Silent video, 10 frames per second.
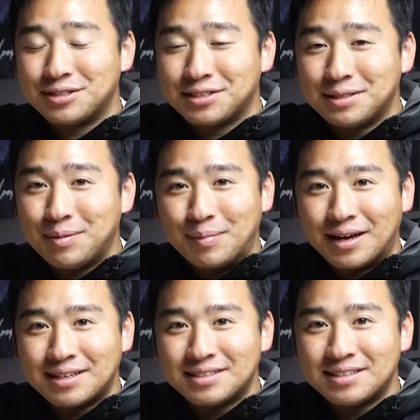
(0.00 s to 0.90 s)
on sleeping
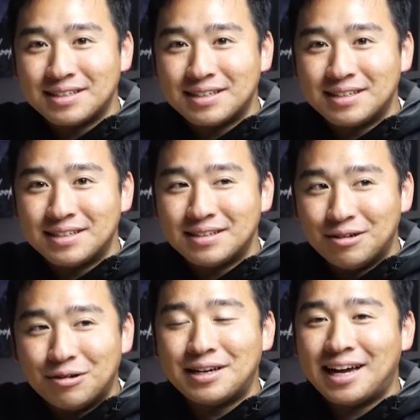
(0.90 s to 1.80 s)
bags.
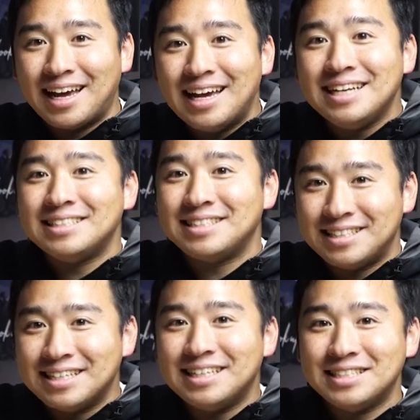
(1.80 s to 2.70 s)
Okay, I hate
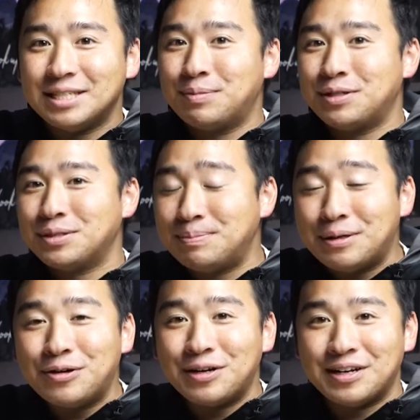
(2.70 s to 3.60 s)
sticky zippers,
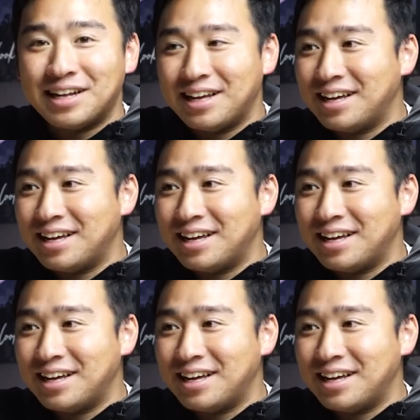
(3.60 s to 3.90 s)
period.